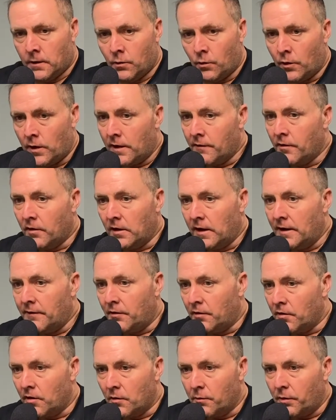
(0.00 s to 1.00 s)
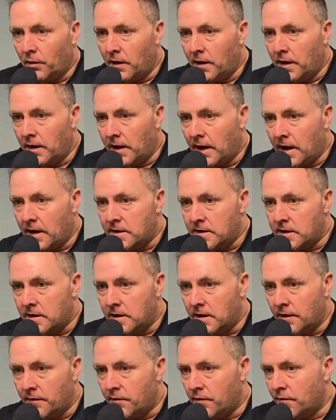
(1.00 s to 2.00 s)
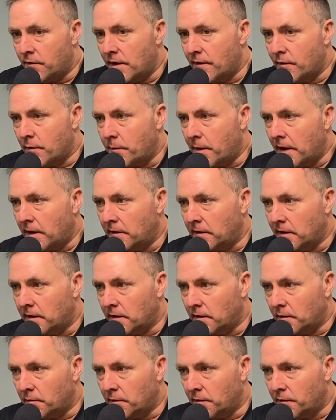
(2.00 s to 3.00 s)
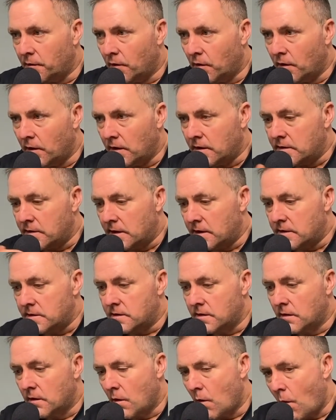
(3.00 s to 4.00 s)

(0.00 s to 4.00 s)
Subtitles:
whatever level you're playing at, if you've never penalty killed before and he says,